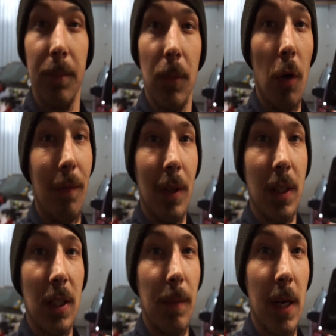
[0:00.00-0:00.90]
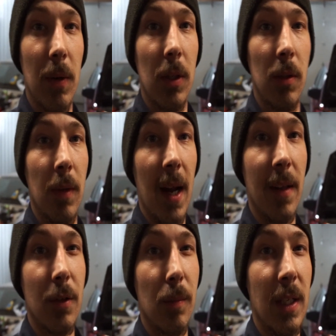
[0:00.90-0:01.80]
Hopefully somebody will
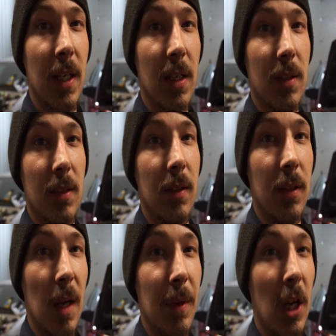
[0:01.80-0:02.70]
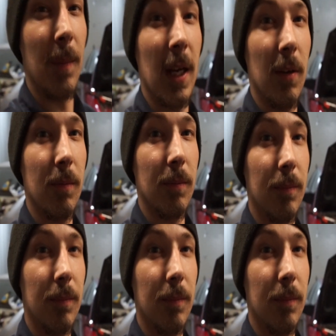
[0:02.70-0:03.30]
answer my text and come and help me out.